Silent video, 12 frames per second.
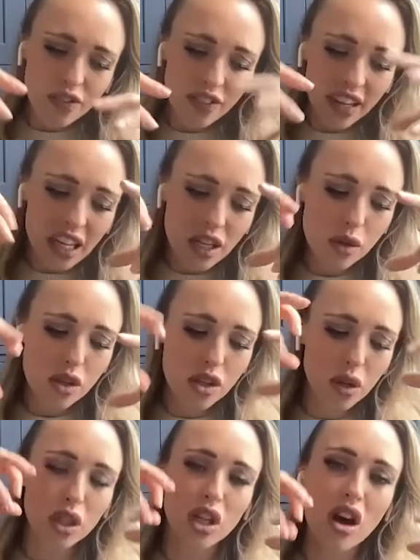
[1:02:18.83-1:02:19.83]
fingers were
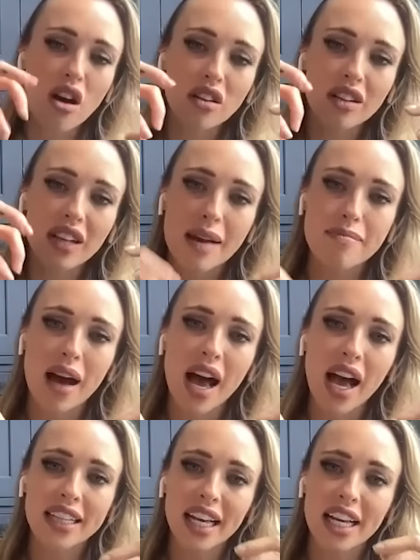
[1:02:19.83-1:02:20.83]
so long, like
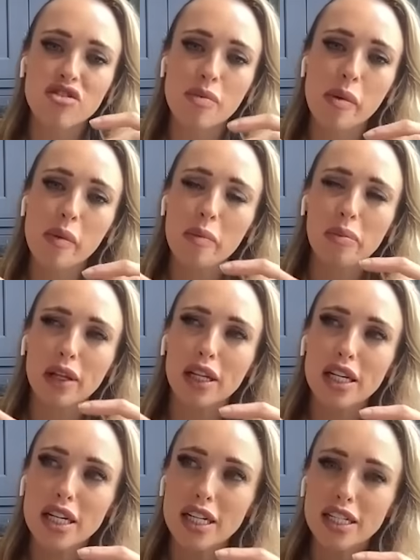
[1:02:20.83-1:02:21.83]
mine, like dripping with
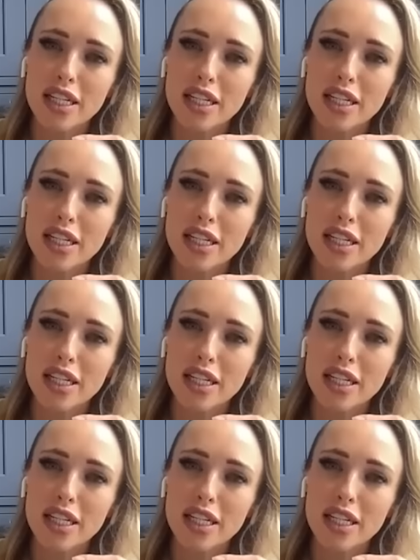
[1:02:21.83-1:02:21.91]
blood.